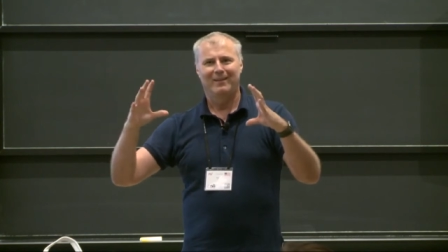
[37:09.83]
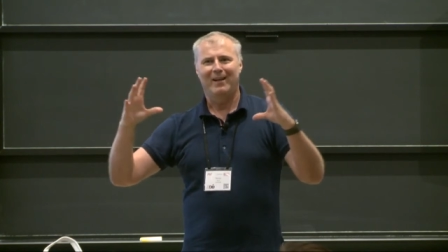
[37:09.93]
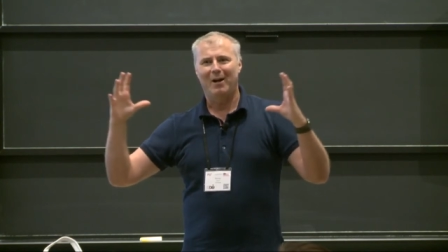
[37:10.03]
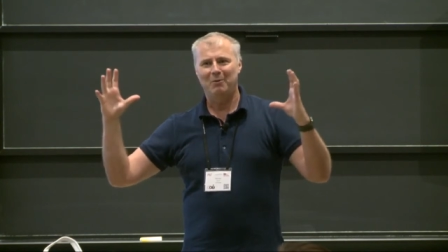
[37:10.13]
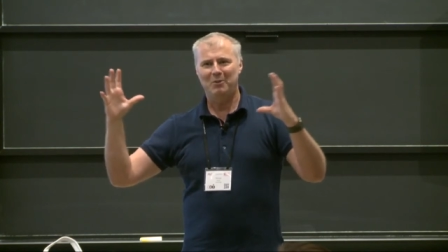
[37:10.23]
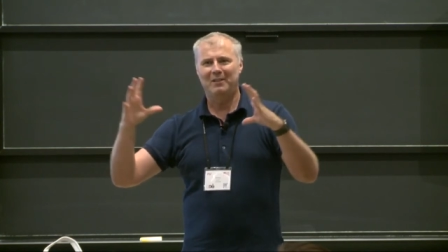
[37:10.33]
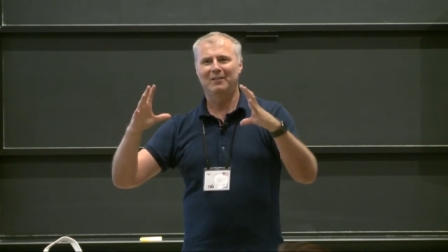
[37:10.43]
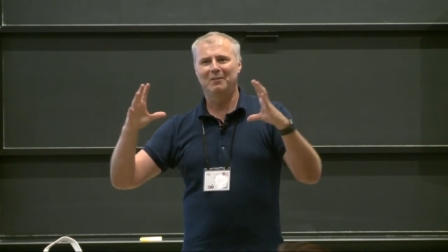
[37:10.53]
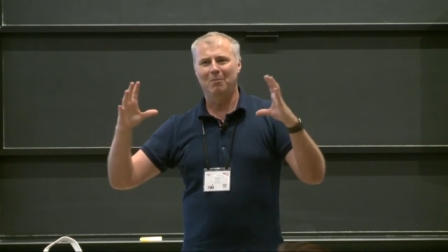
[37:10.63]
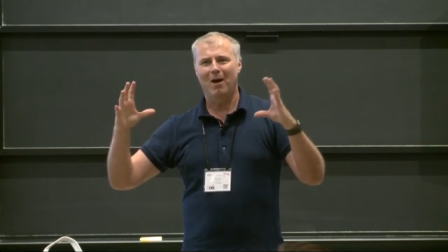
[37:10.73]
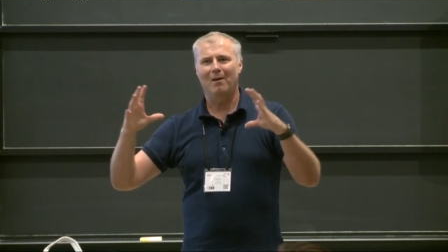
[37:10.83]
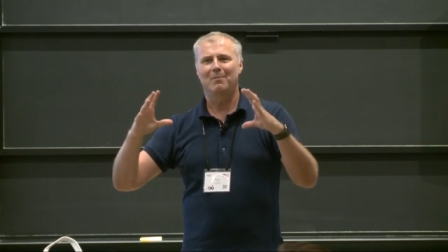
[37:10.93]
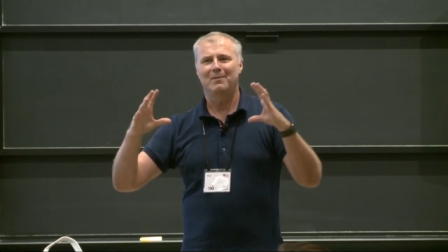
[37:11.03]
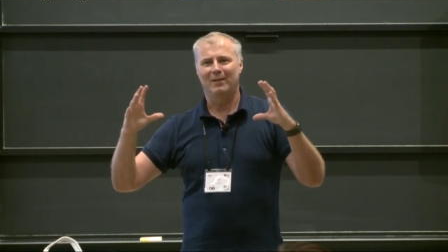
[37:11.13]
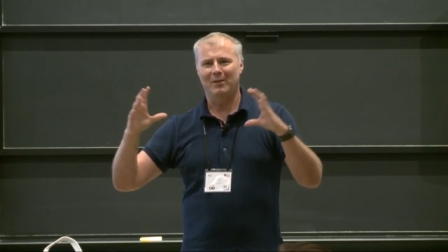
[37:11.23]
How do you kill the blob?